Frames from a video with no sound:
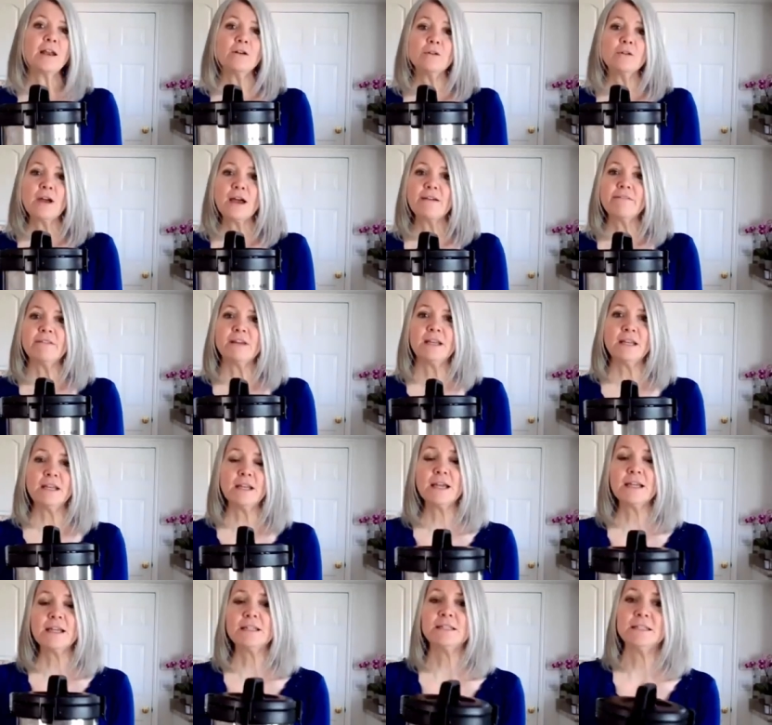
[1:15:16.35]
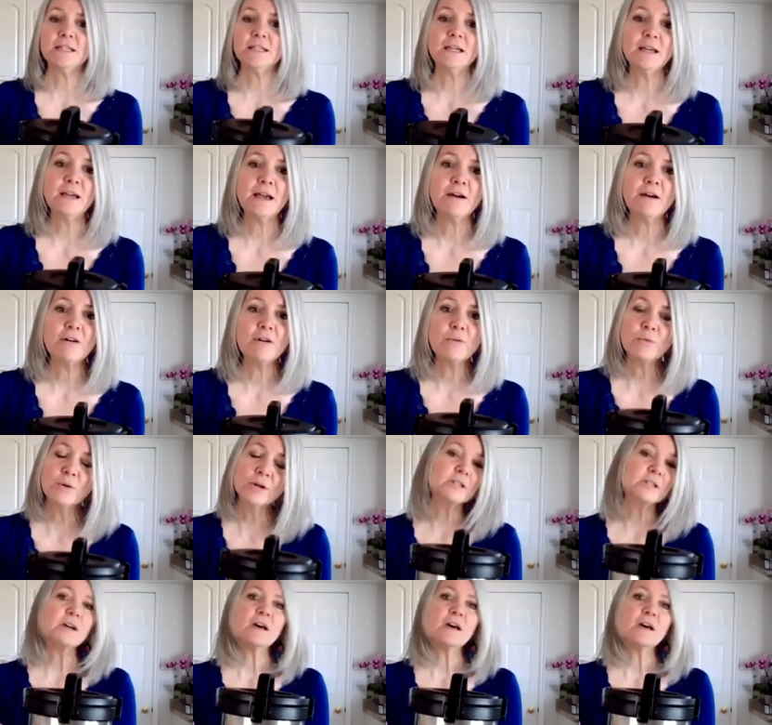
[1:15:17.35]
don't have any idea how it worked.